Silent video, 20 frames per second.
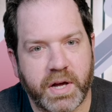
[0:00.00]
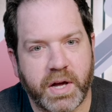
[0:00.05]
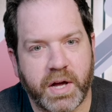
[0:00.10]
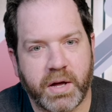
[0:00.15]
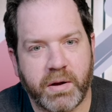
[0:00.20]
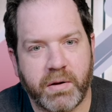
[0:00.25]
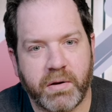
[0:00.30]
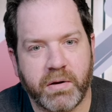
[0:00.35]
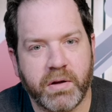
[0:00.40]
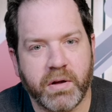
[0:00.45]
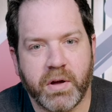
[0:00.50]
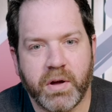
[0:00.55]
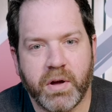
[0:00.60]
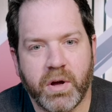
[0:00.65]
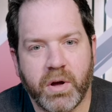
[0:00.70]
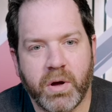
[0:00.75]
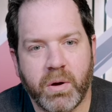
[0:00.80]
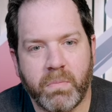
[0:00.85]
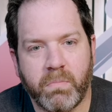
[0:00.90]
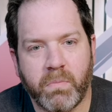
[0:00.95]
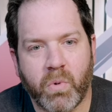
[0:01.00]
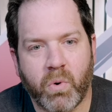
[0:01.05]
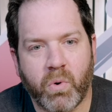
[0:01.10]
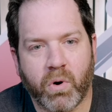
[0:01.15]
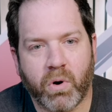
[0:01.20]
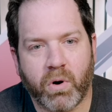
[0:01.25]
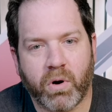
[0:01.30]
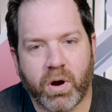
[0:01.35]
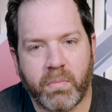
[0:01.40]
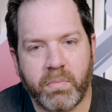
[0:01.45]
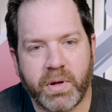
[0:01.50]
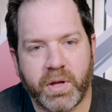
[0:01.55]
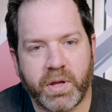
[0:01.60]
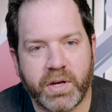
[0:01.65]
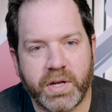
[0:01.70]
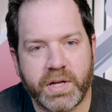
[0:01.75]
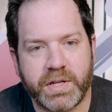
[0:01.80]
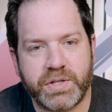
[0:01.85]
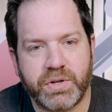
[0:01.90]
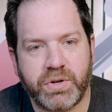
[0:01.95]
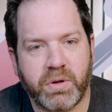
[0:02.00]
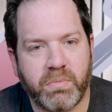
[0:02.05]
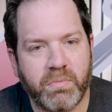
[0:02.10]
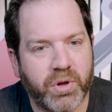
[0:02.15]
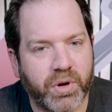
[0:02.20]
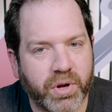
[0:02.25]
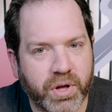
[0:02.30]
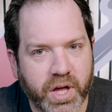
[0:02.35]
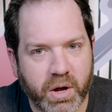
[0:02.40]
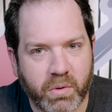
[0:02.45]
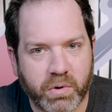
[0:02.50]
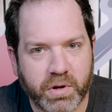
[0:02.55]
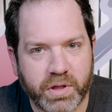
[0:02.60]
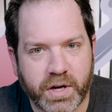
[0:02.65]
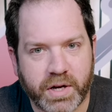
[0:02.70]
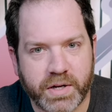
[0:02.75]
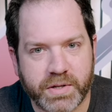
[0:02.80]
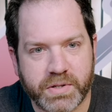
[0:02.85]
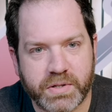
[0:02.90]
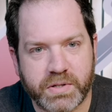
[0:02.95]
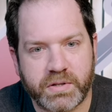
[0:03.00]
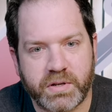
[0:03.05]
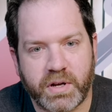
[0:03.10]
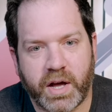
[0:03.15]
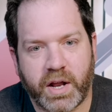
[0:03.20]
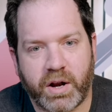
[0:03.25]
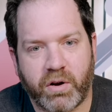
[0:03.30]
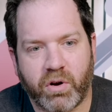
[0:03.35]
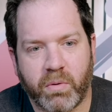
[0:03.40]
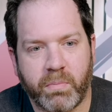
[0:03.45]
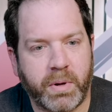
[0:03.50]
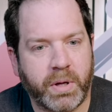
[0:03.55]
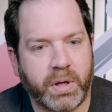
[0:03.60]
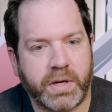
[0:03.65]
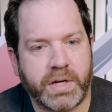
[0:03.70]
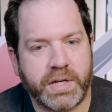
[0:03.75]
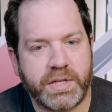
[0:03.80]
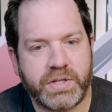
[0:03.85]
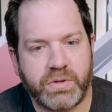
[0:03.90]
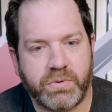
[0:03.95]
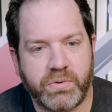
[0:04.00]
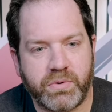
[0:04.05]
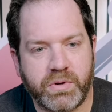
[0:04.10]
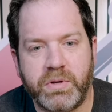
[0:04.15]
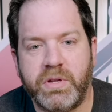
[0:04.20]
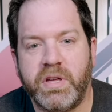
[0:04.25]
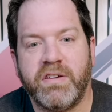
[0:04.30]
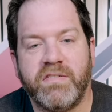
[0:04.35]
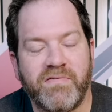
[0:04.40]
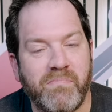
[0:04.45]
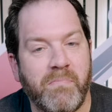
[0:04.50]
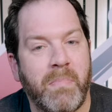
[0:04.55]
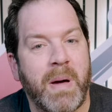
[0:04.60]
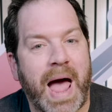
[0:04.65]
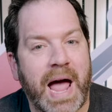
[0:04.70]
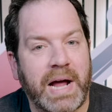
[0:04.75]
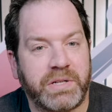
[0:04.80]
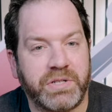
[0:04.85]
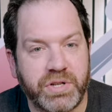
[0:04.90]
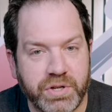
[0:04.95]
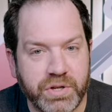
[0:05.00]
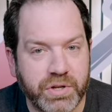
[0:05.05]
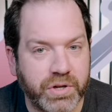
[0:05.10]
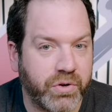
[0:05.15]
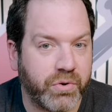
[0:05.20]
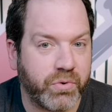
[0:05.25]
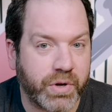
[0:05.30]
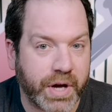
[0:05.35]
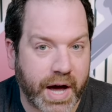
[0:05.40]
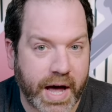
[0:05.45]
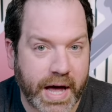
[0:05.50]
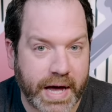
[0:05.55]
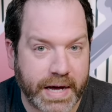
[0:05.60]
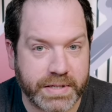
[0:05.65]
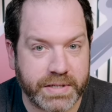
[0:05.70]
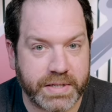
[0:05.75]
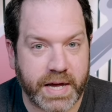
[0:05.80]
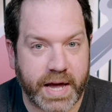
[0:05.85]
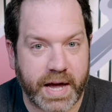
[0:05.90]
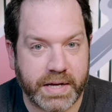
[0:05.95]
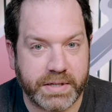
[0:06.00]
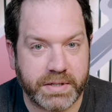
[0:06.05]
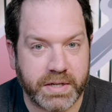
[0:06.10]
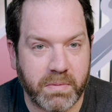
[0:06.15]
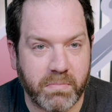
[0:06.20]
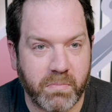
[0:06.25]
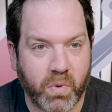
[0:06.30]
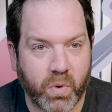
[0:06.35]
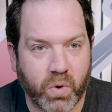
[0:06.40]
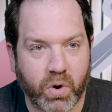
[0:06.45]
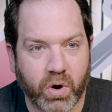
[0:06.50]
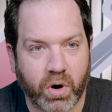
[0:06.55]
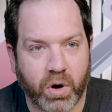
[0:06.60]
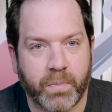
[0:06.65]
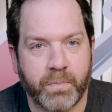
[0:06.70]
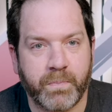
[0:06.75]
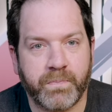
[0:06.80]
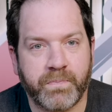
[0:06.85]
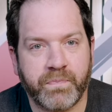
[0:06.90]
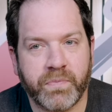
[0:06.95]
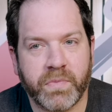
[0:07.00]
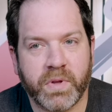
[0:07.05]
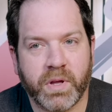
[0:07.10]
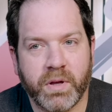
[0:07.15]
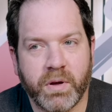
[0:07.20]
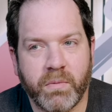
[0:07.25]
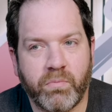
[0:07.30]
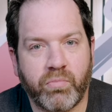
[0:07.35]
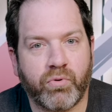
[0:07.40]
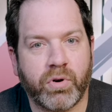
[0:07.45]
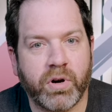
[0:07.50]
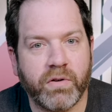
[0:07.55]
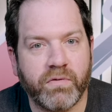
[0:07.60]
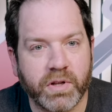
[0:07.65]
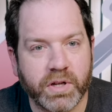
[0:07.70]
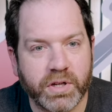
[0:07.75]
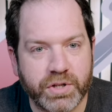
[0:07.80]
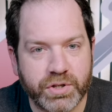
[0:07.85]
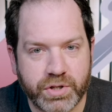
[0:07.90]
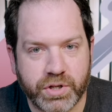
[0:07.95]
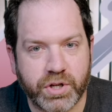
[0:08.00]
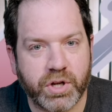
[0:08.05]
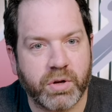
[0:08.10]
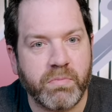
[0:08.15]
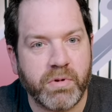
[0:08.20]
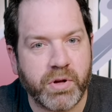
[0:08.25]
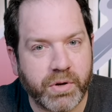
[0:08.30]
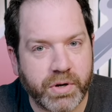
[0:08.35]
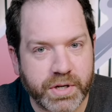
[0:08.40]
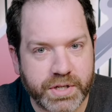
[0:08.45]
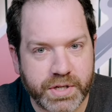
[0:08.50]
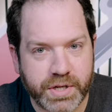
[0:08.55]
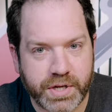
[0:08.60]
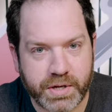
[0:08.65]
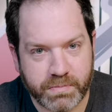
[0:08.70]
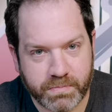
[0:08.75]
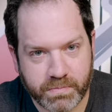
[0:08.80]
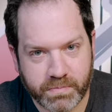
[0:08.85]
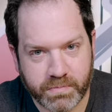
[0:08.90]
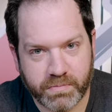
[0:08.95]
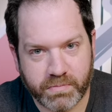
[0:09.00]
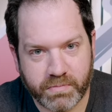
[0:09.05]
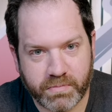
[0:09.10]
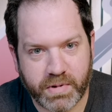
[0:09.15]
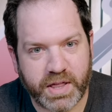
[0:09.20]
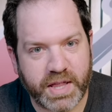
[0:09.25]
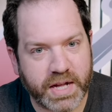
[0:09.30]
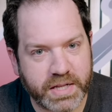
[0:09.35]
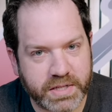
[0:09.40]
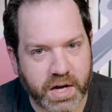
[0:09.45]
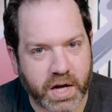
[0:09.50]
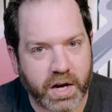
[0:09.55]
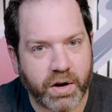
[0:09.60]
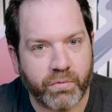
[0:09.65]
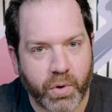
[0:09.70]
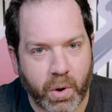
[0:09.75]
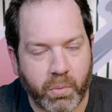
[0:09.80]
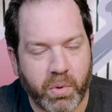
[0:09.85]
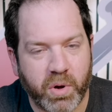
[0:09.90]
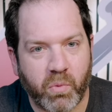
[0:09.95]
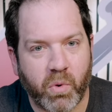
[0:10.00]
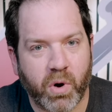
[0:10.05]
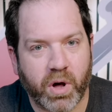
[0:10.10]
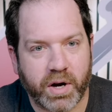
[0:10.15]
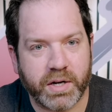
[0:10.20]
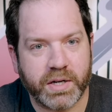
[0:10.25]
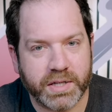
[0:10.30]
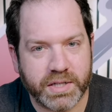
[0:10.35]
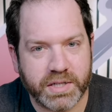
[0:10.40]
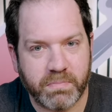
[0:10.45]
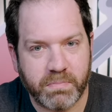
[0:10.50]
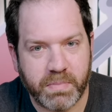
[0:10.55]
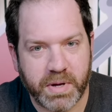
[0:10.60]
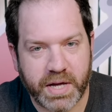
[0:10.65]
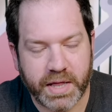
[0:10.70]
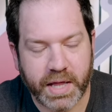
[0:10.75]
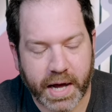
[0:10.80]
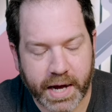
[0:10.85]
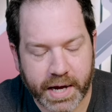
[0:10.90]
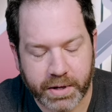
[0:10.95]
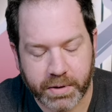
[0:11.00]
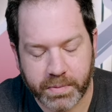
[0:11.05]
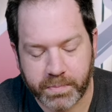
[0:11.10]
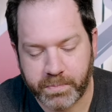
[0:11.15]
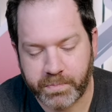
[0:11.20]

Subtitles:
and more ability to communicate with us and our ability to give back to you guys as a more privileged community. And that's kind of what we wanted it to be like.